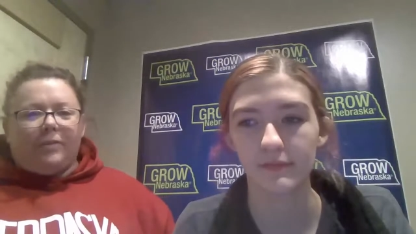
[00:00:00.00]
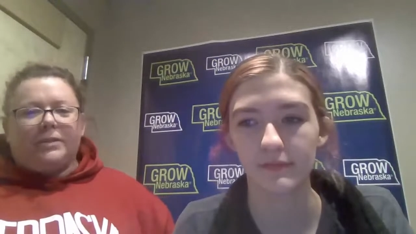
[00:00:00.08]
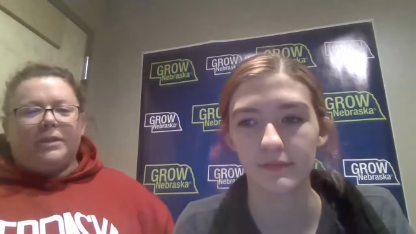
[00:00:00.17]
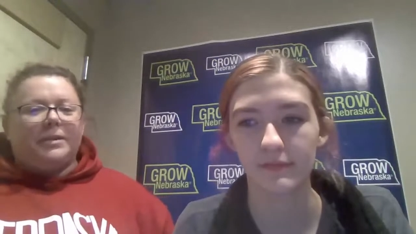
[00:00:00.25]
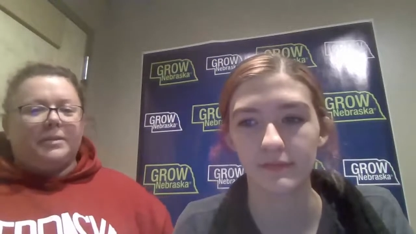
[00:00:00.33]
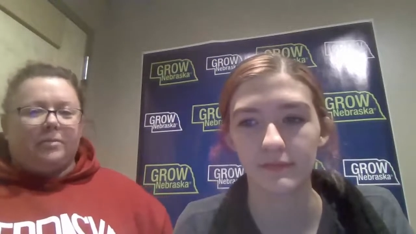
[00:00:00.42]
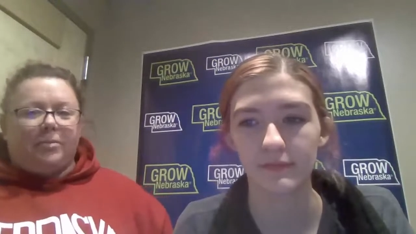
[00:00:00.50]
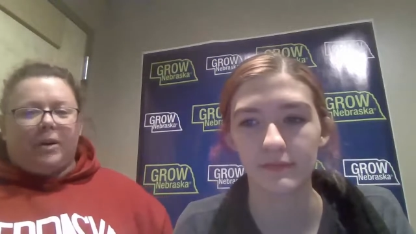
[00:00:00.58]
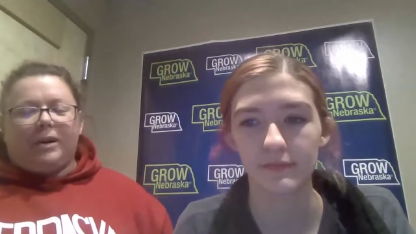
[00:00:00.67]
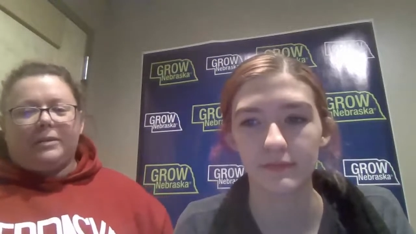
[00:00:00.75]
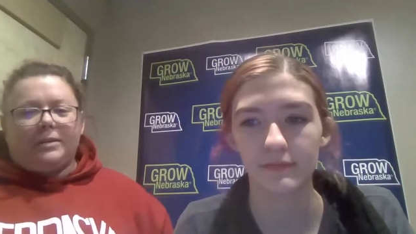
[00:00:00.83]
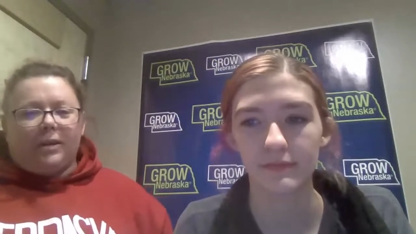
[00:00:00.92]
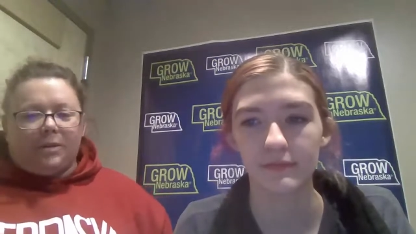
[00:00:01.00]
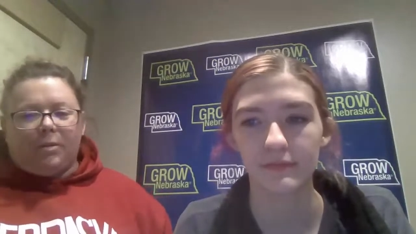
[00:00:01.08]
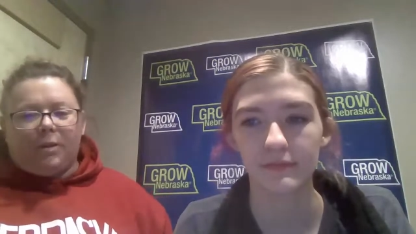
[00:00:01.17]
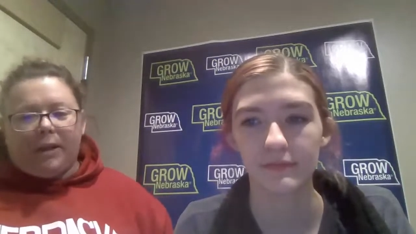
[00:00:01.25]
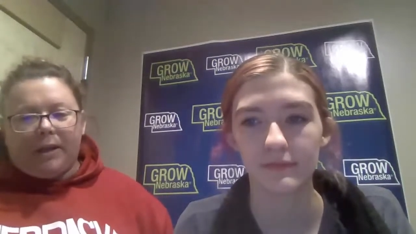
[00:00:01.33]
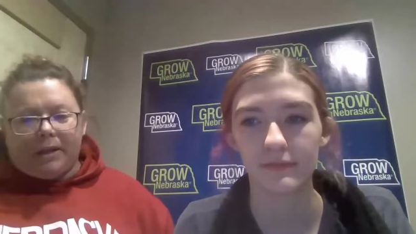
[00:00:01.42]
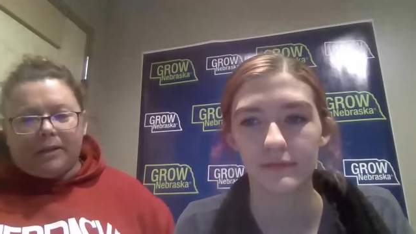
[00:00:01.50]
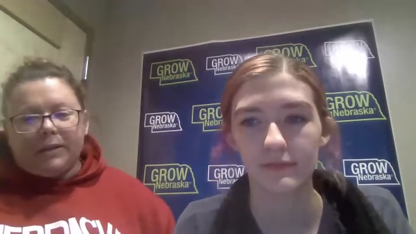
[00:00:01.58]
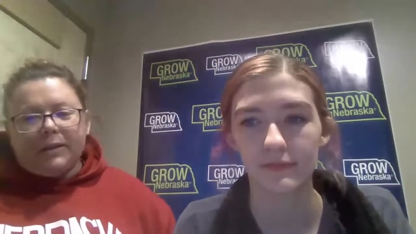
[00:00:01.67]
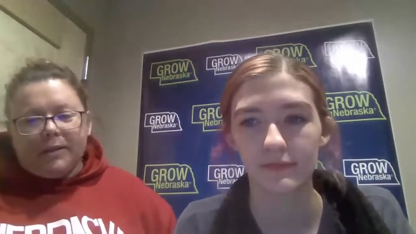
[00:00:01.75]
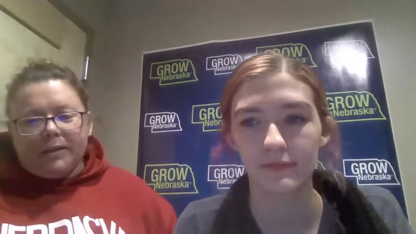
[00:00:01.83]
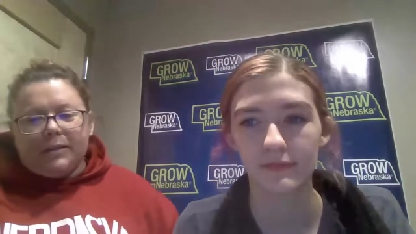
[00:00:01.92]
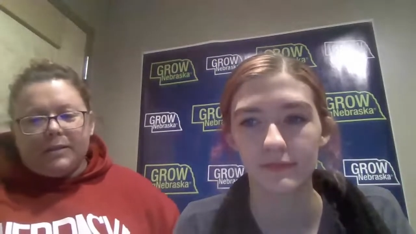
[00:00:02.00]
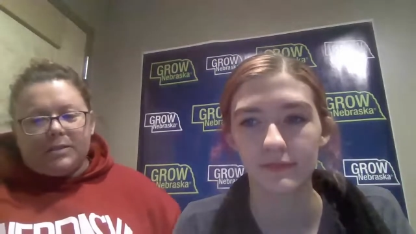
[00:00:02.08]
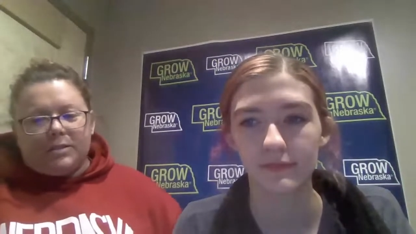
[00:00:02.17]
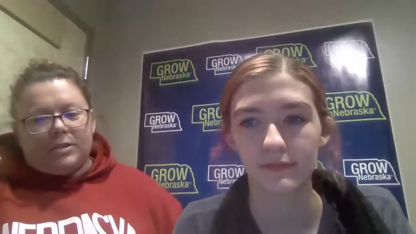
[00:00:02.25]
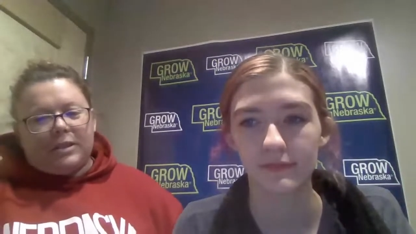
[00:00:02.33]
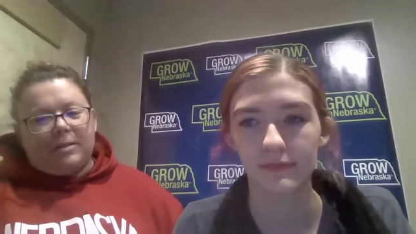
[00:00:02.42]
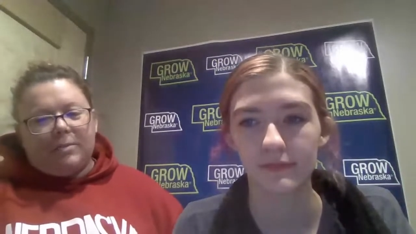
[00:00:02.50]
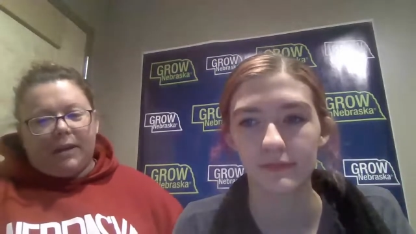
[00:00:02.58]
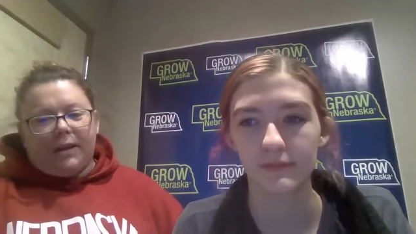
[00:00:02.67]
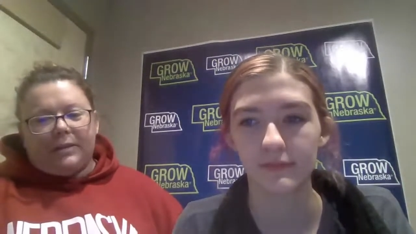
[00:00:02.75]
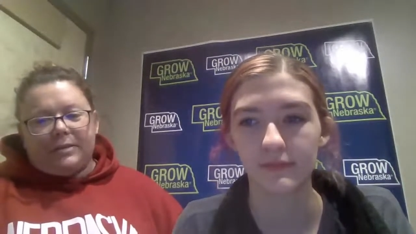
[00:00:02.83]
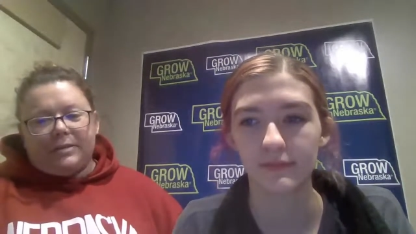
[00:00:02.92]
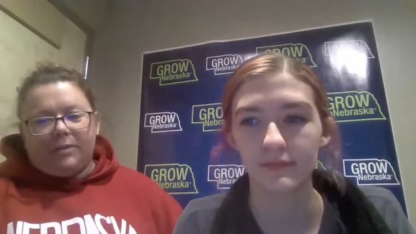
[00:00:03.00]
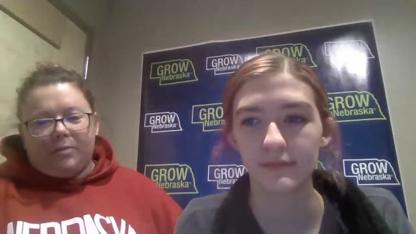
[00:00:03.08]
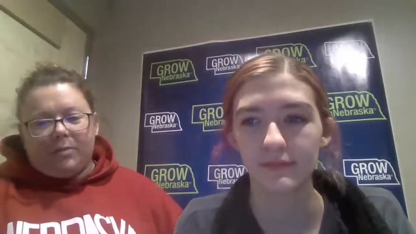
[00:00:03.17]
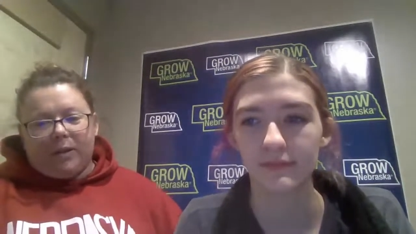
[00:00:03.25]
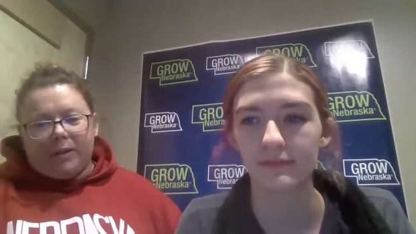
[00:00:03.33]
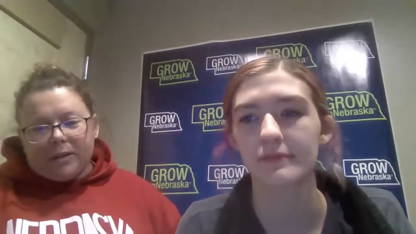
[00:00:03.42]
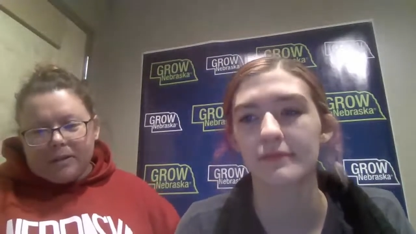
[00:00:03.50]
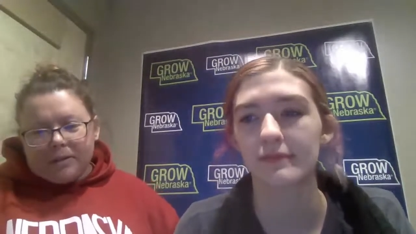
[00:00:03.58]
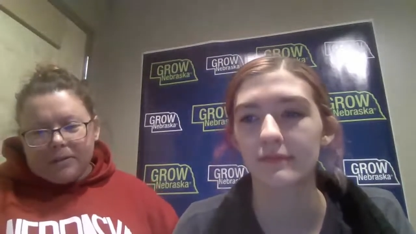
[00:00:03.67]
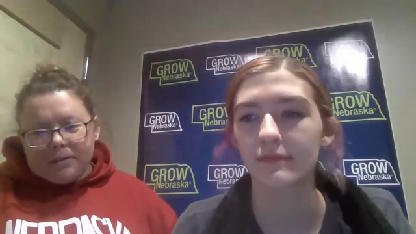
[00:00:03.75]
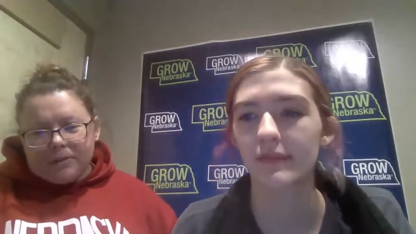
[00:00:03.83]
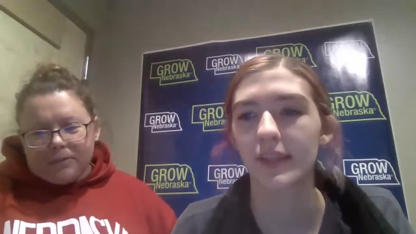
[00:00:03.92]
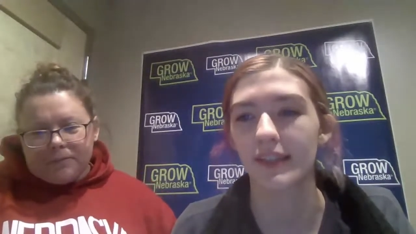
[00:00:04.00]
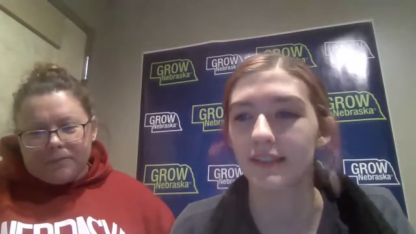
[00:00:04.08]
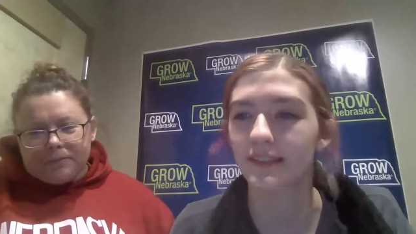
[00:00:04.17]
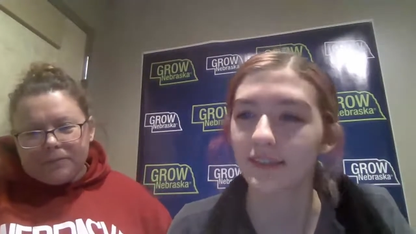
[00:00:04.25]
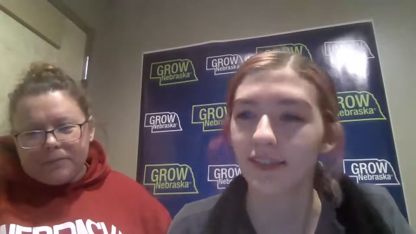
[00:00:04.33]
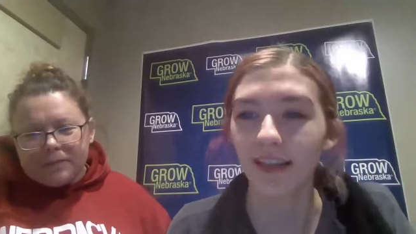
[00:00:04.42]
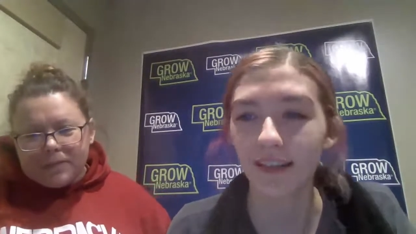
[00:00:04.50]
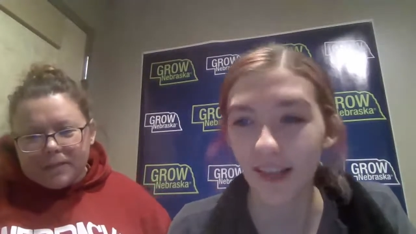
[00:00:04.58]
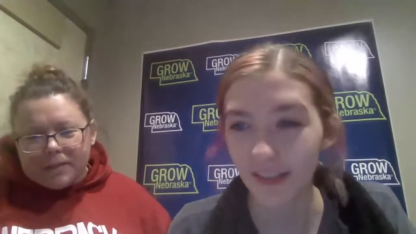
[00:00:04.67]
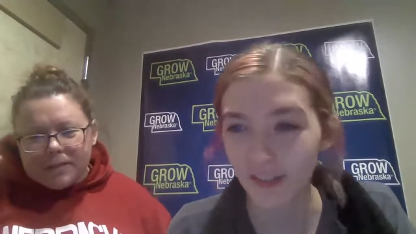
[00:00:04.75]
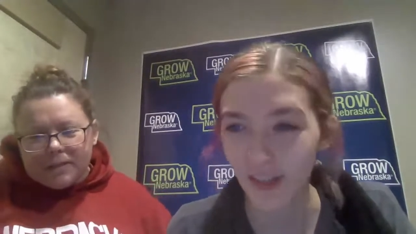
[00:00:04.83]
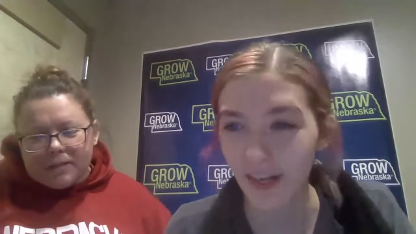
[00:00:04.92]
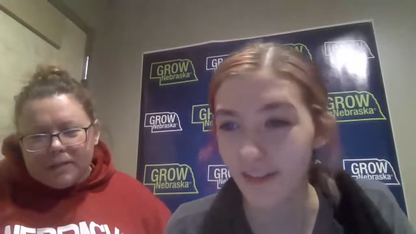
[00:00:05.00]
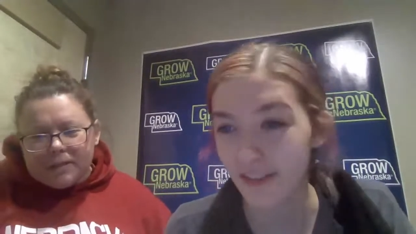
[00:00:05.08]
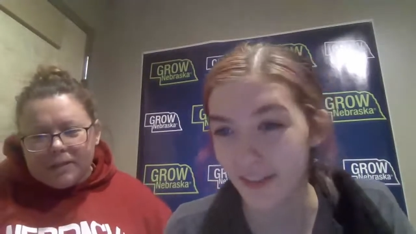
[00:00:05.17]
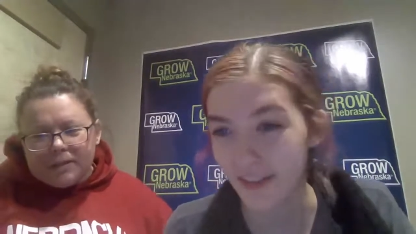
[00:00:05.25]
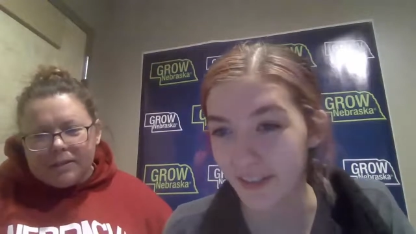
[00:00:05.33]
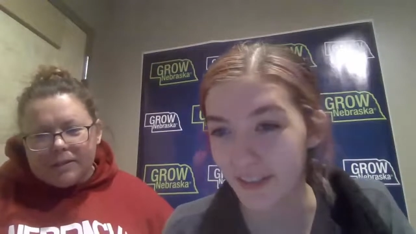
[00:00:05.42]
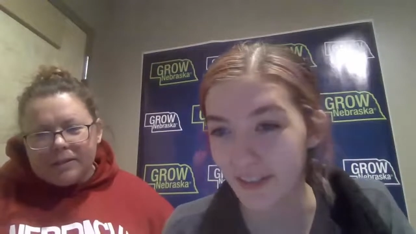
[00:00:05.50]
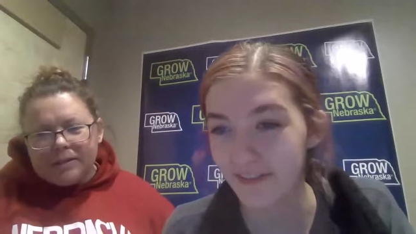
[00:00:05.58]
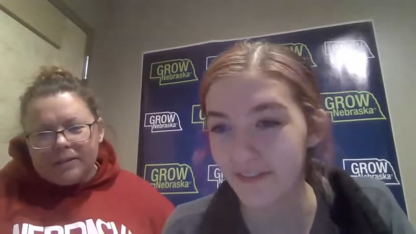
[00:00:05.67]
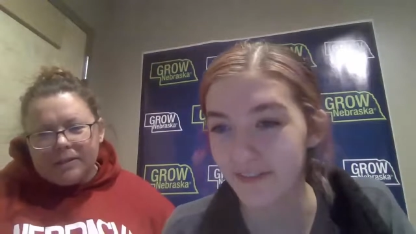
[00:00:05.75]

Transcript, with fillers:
Speaker 1: advertising box on the planet so just keep that kind of stuff in mind
Speaker 2: it's kind of like trial and error